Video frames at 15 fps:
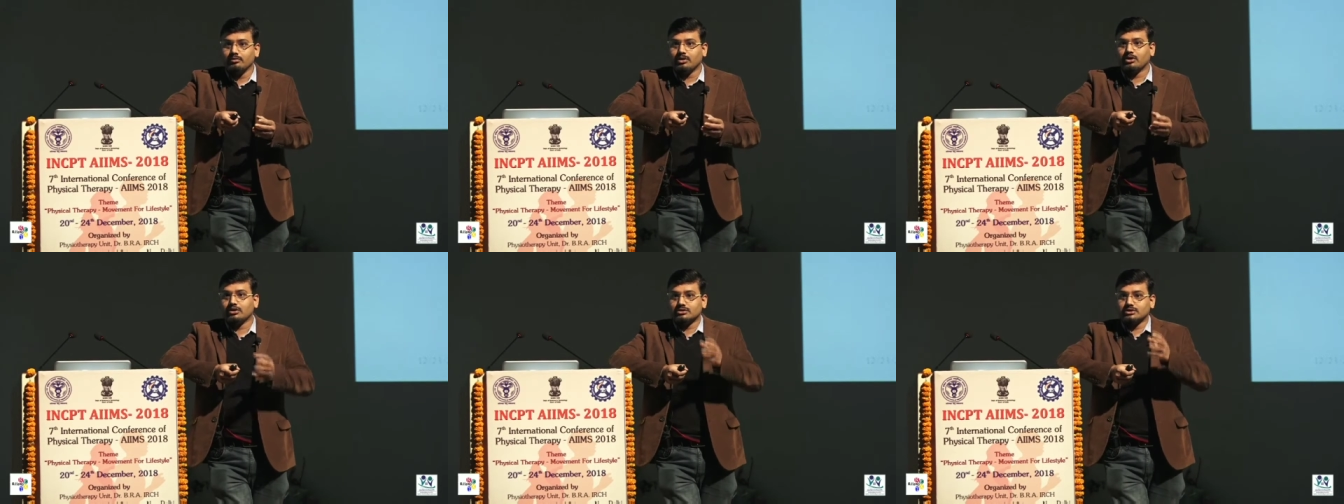
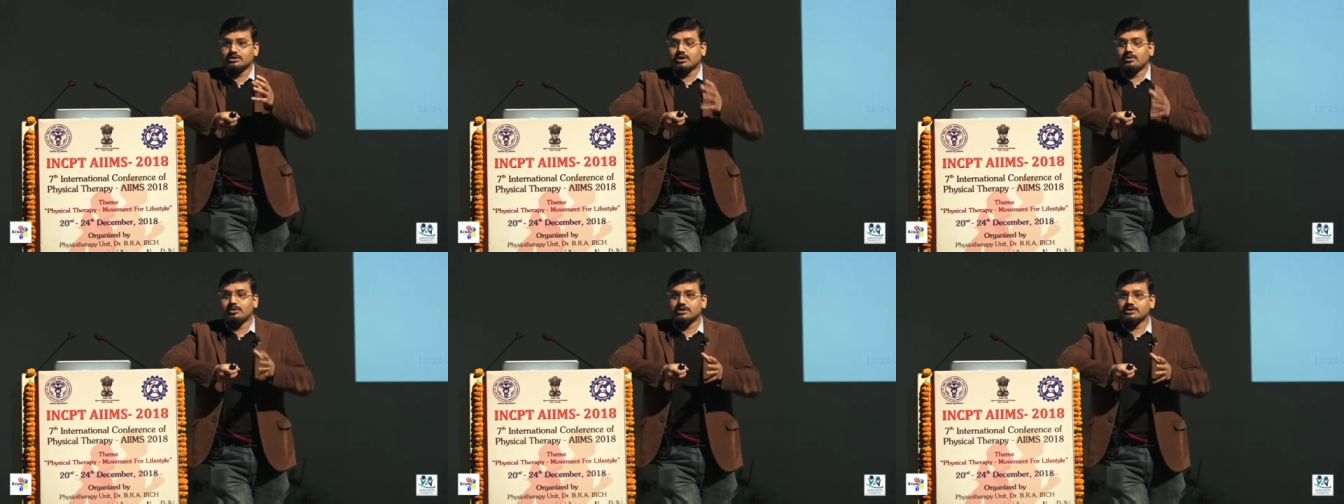because the
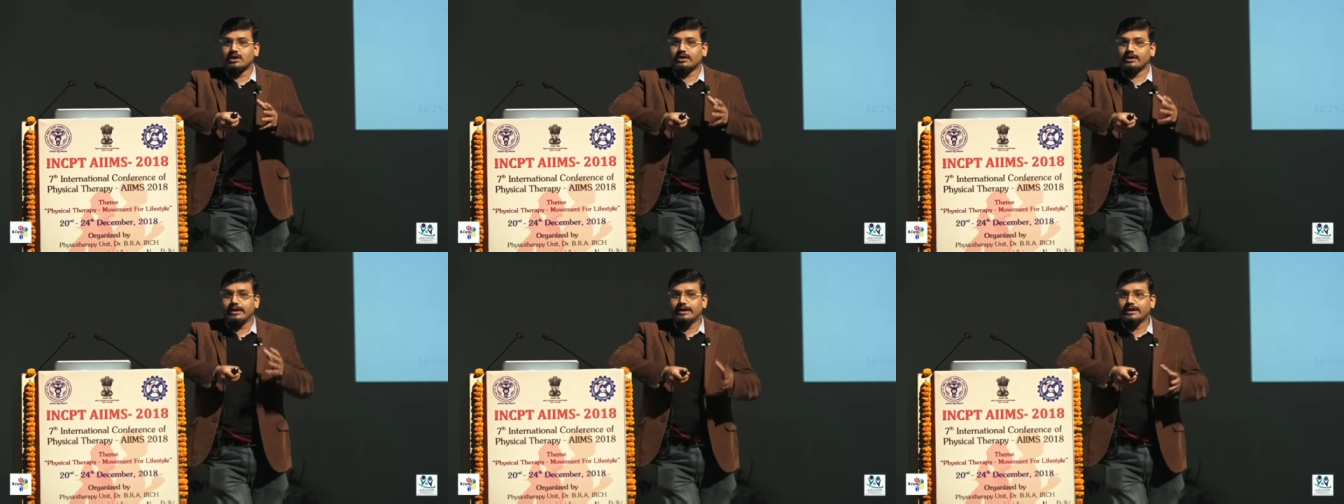summers
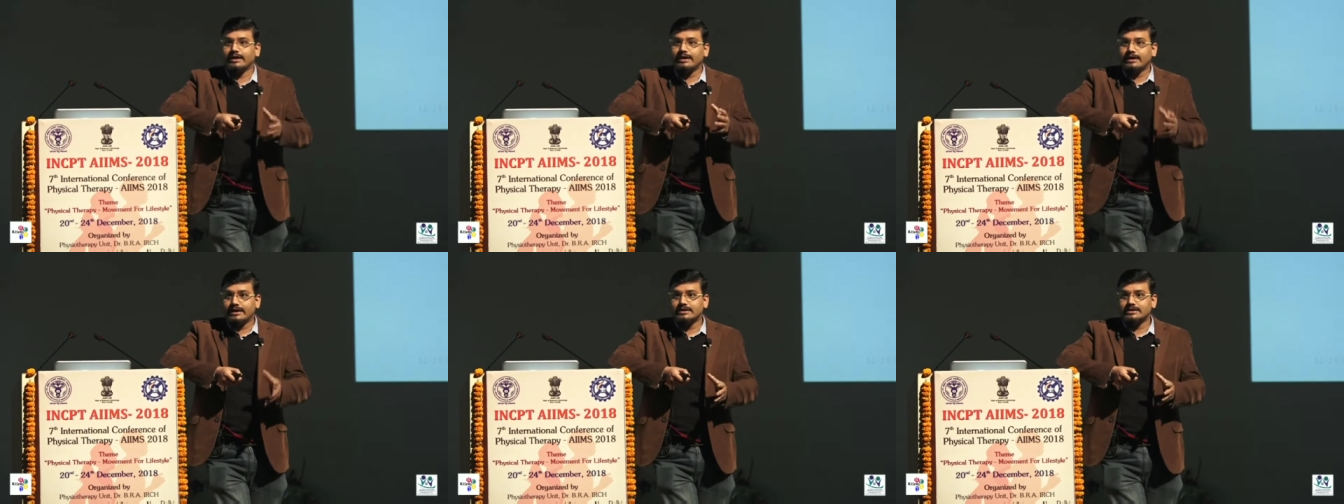are really
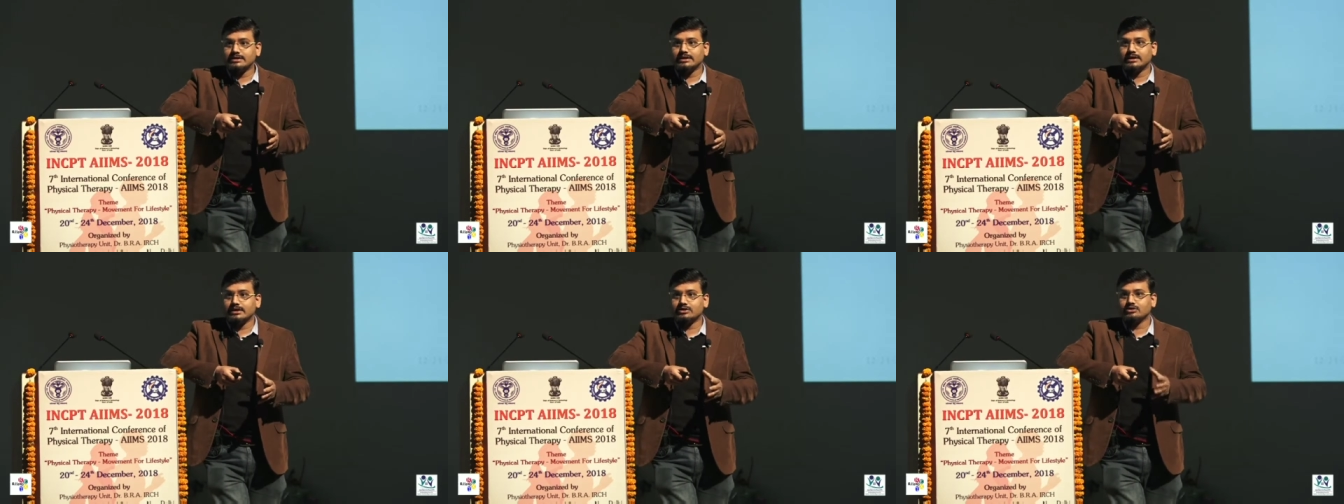intense
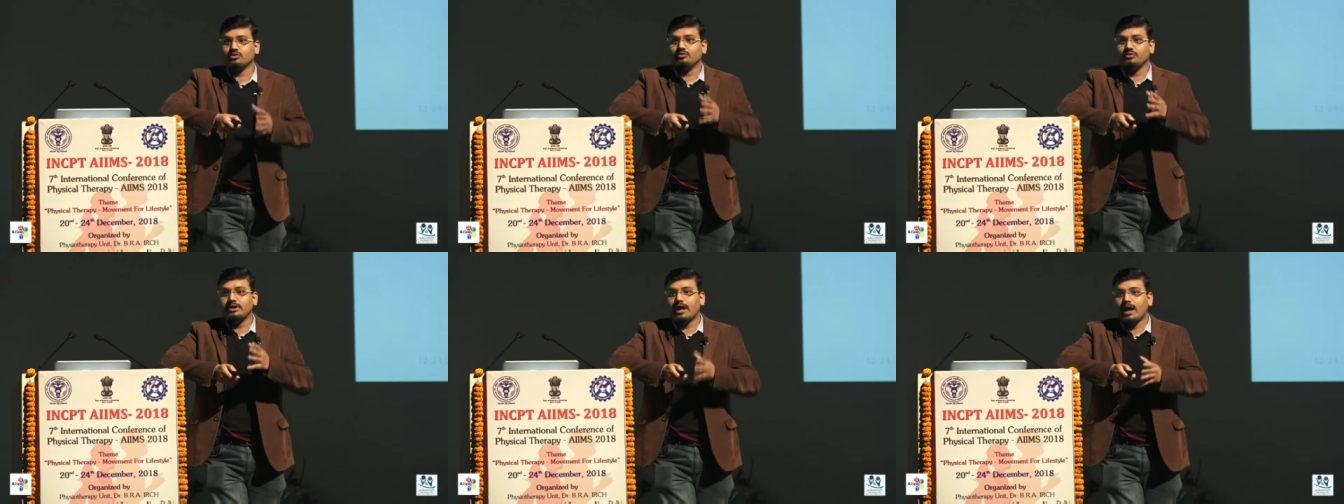here so
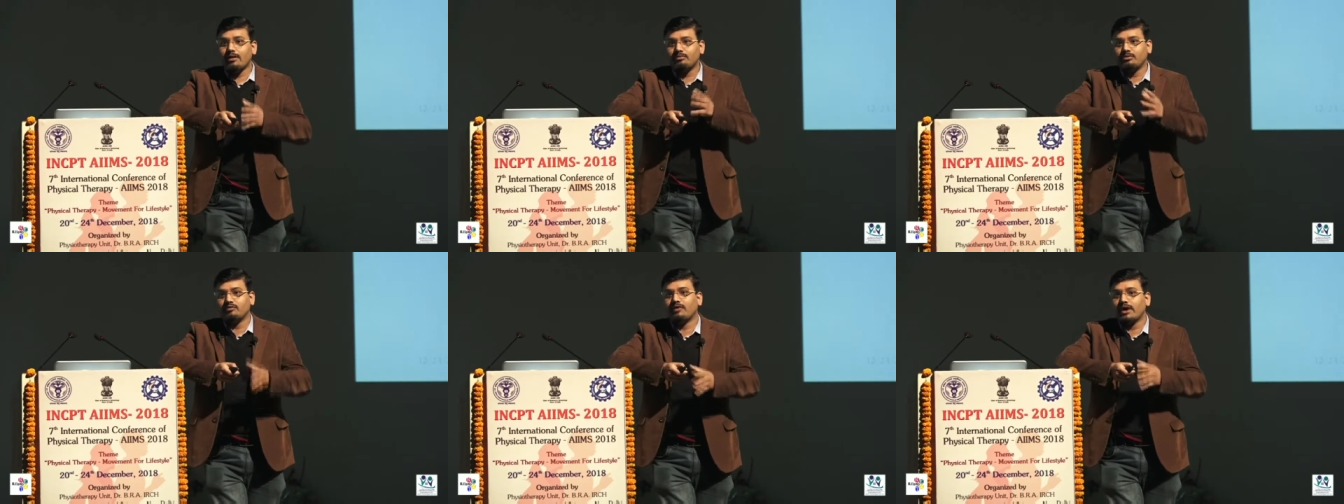we
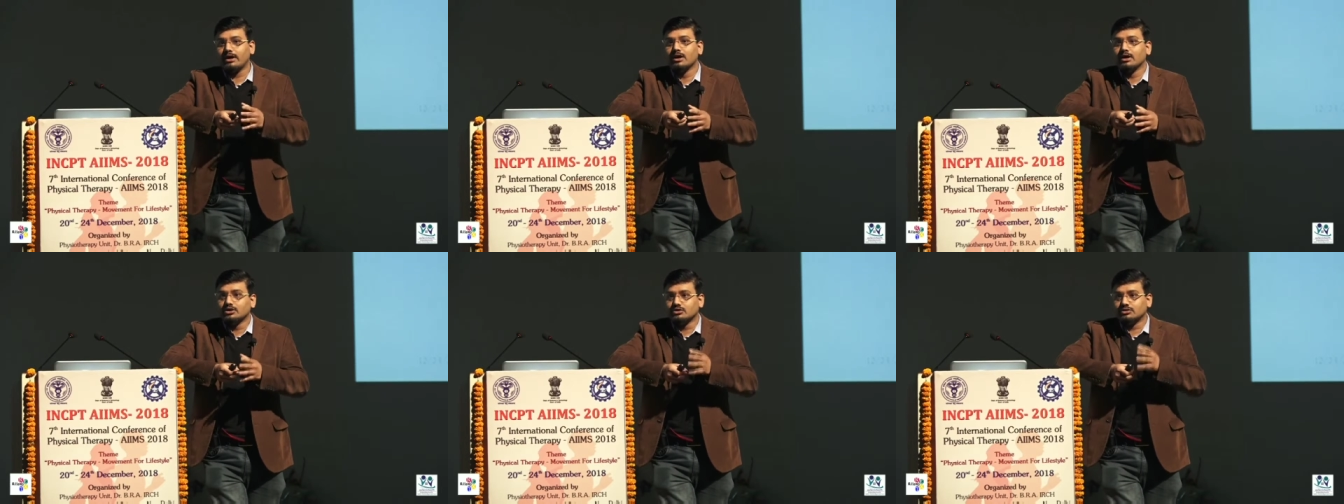have to
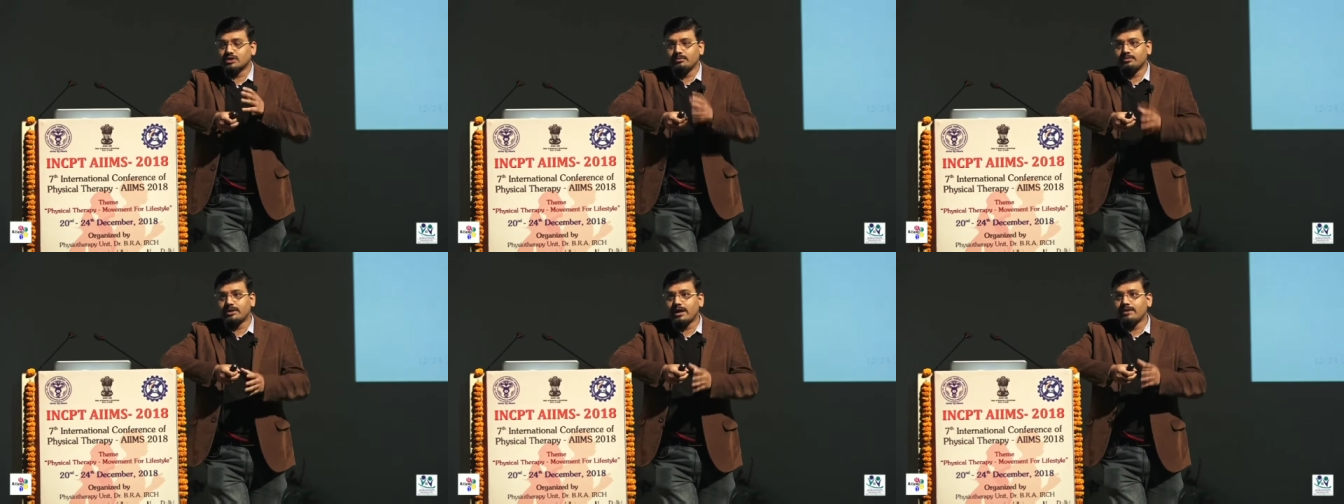find so
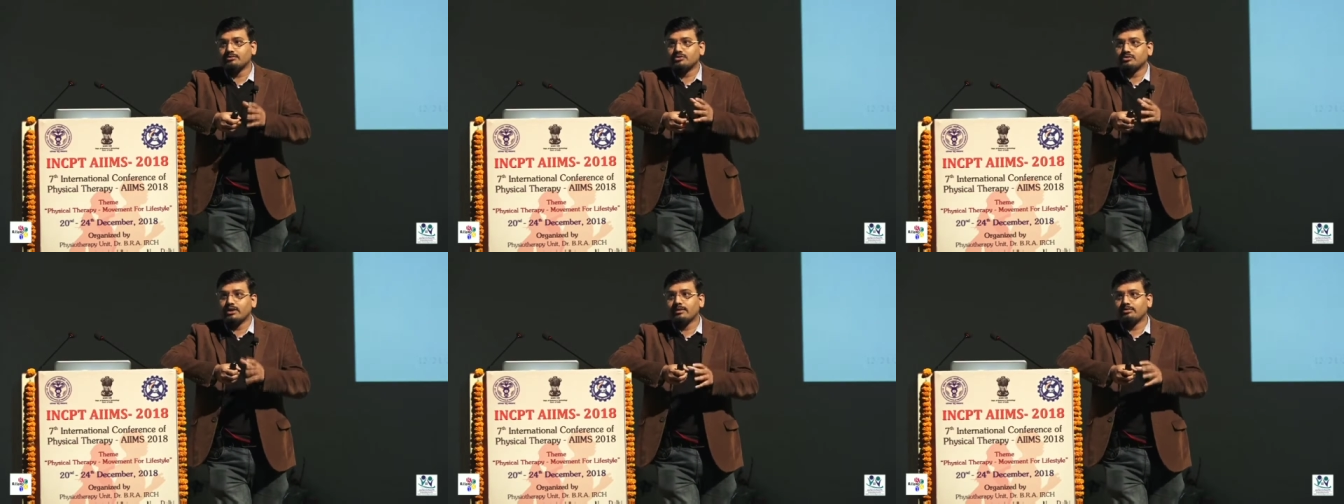
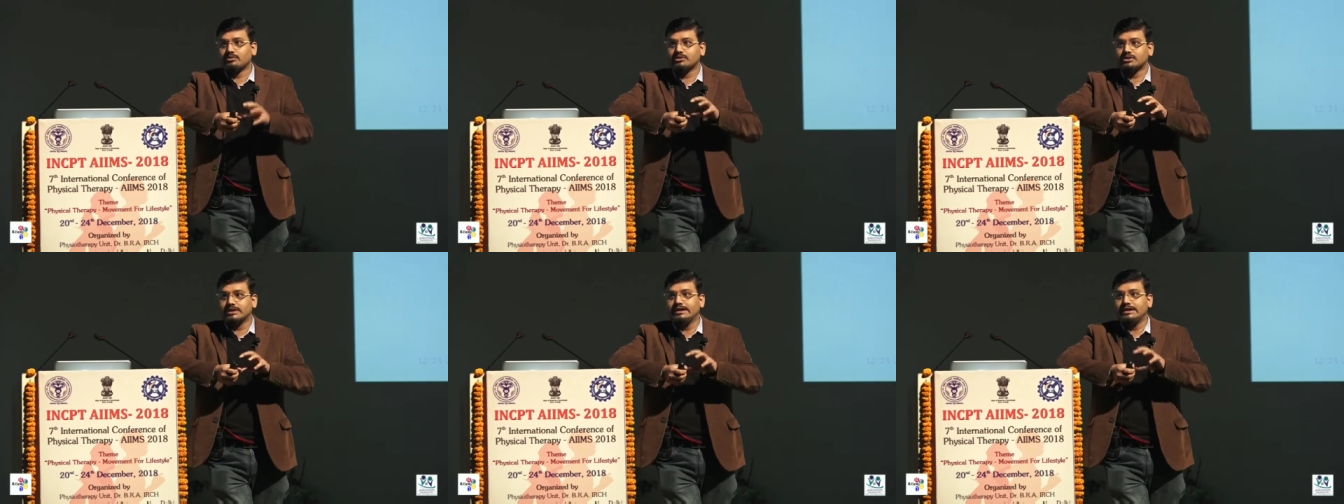sometimes we have
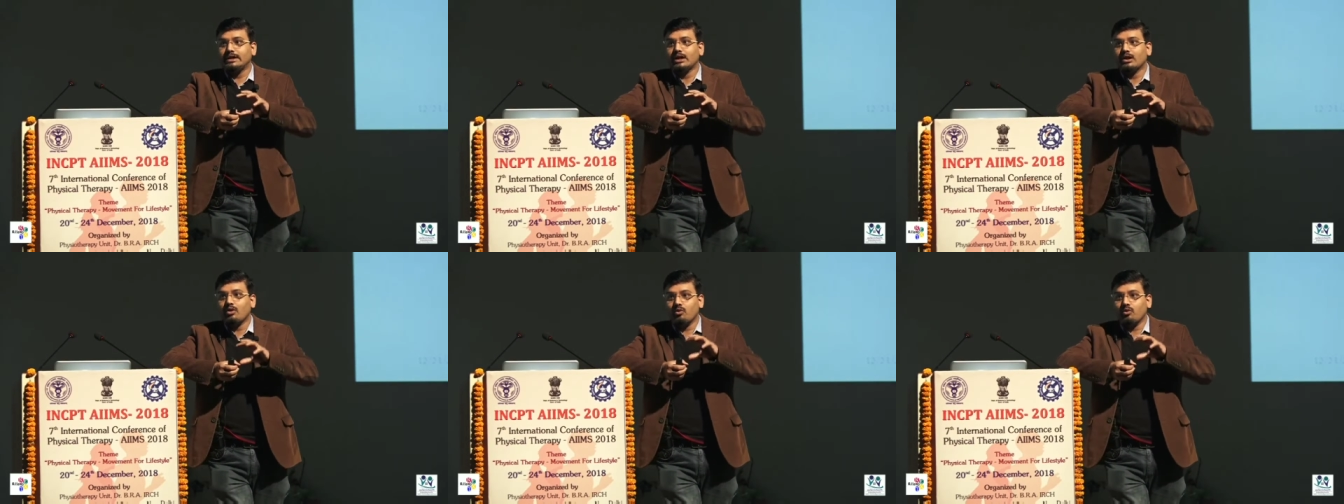to see